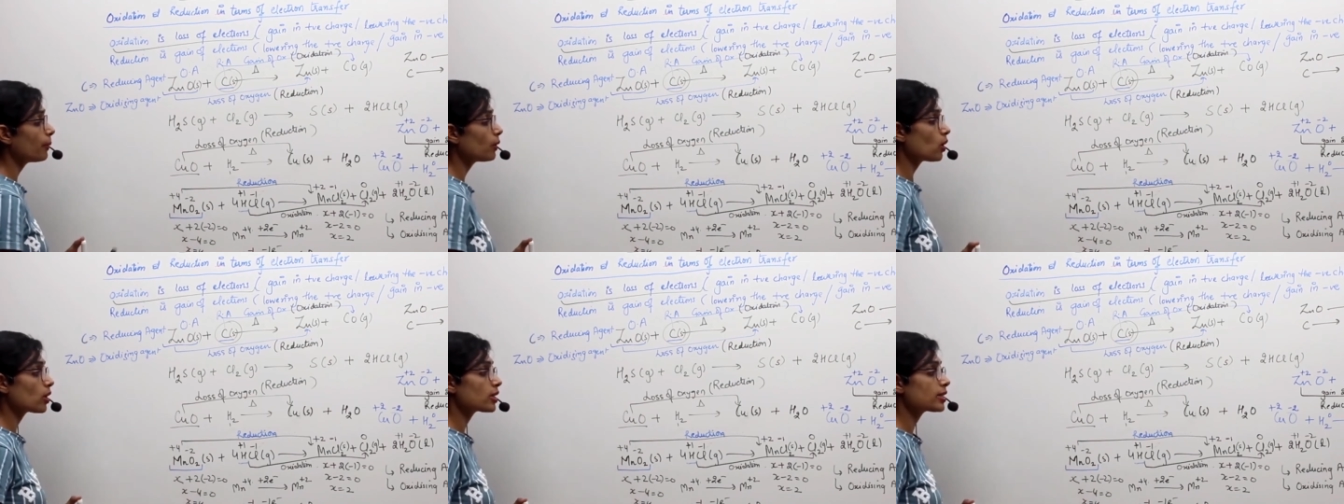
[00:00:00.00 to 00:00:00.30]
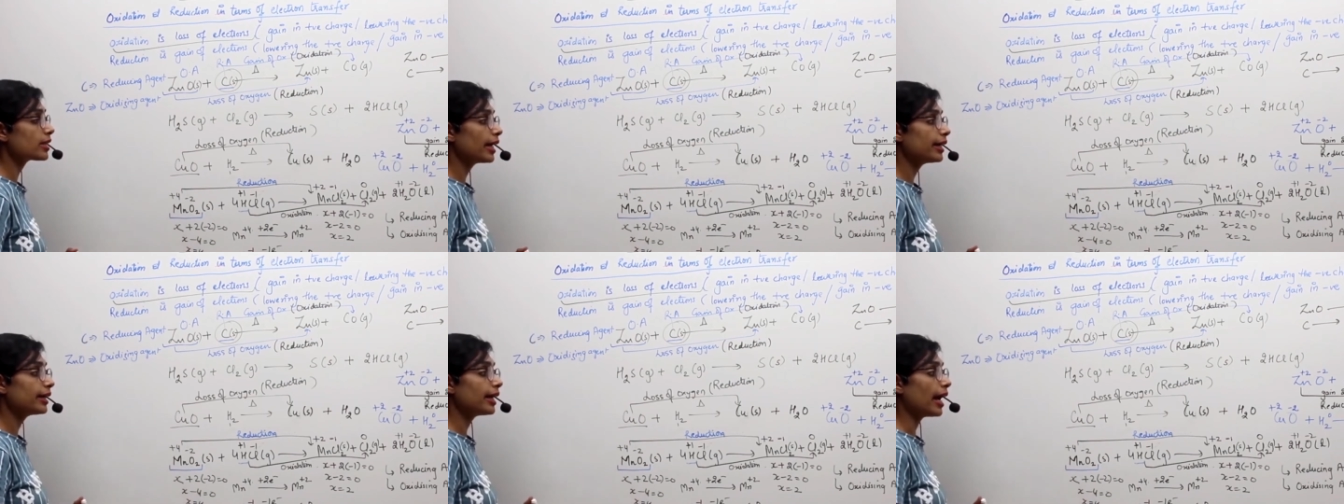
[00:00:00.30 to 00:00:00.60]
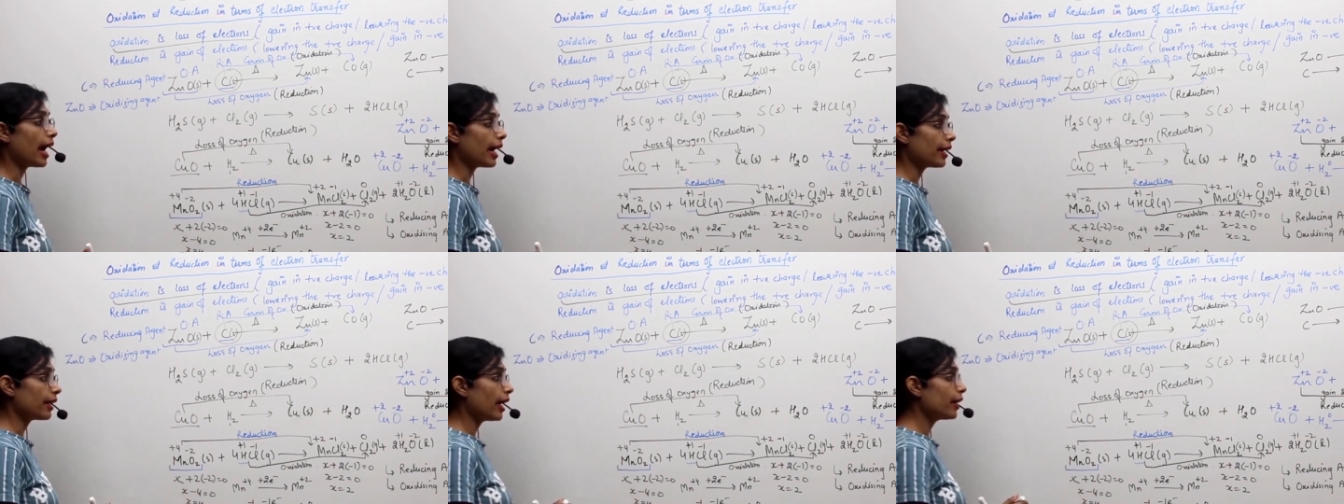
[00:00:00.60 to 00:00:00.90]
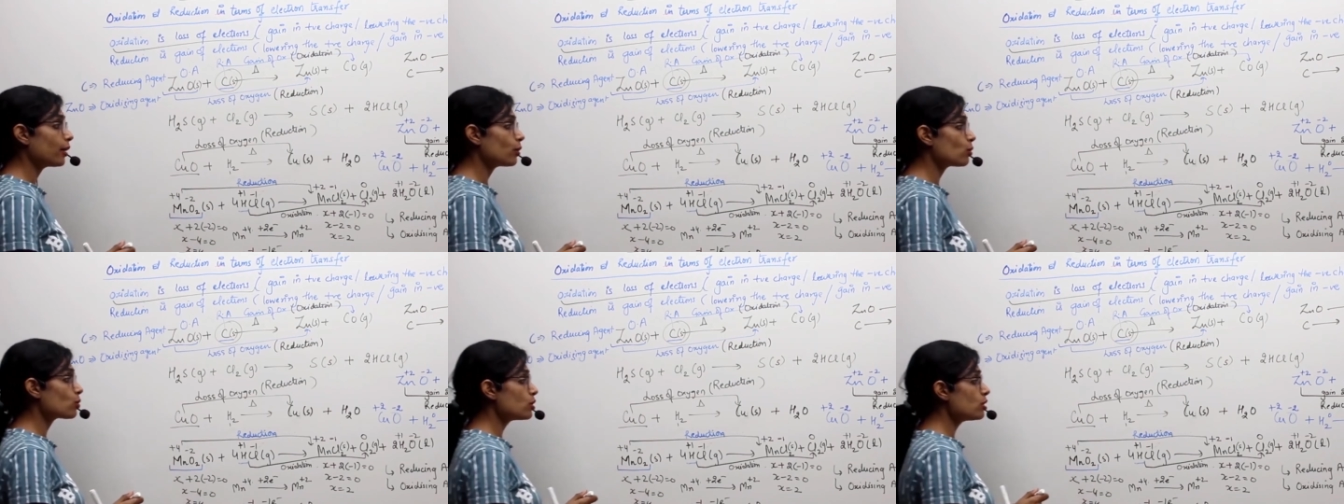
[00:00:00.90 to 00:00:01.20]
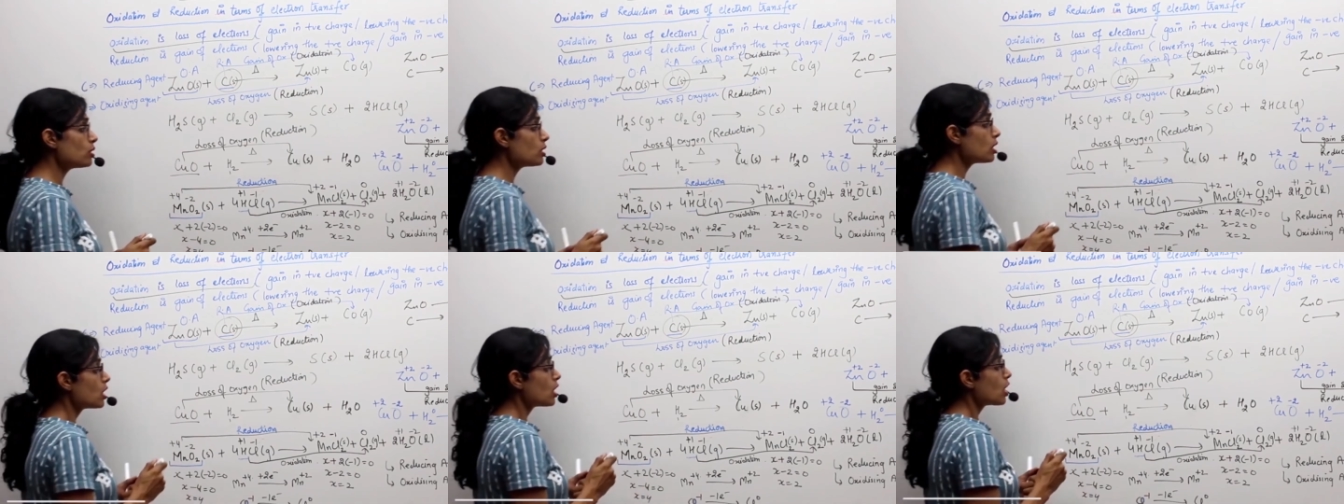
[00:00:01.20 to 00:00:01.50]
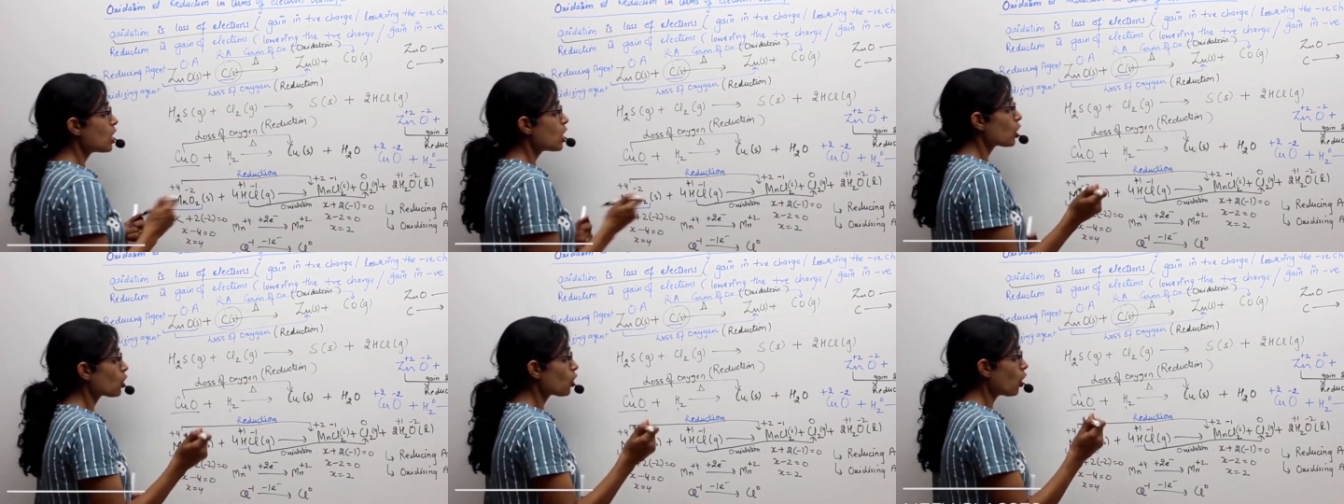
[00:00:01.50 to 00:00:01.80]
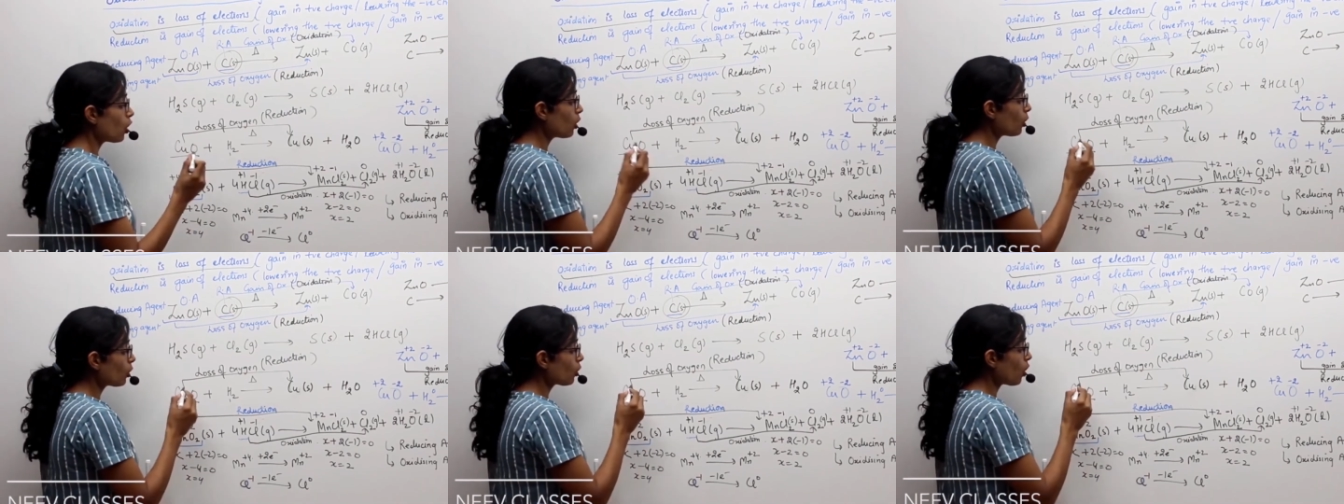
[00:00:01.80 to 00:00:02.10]
oxide and hydrogen.
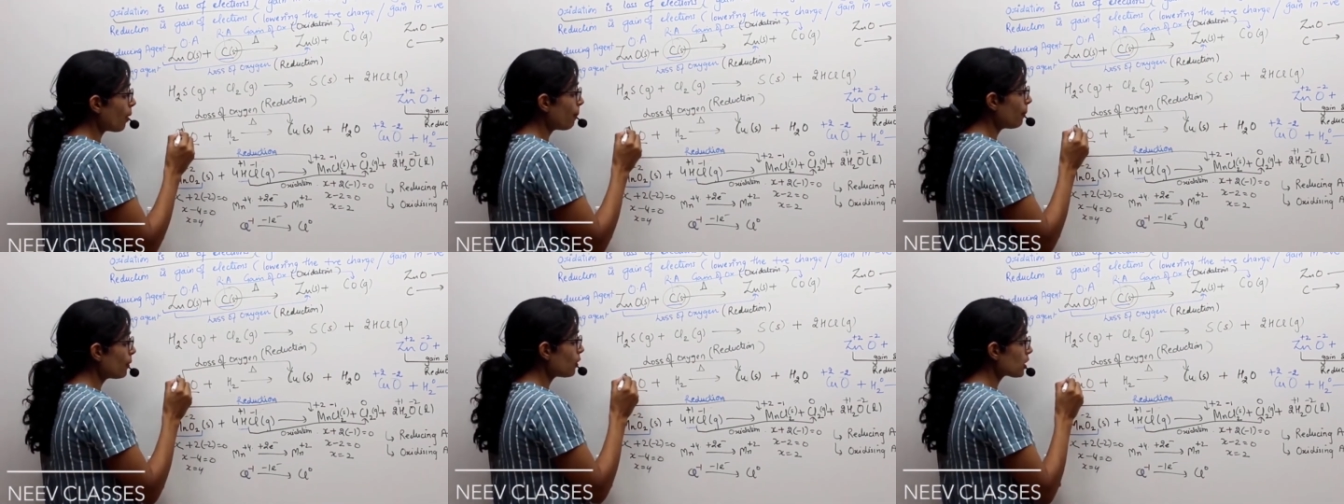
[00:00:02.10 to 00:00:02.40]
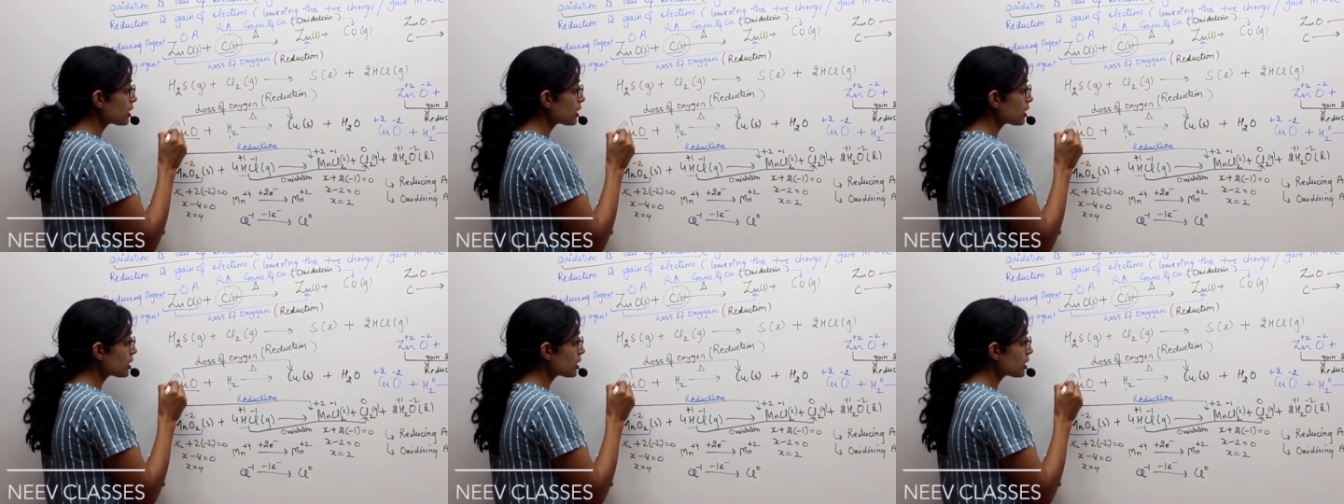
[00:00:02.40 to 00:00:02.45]
Copper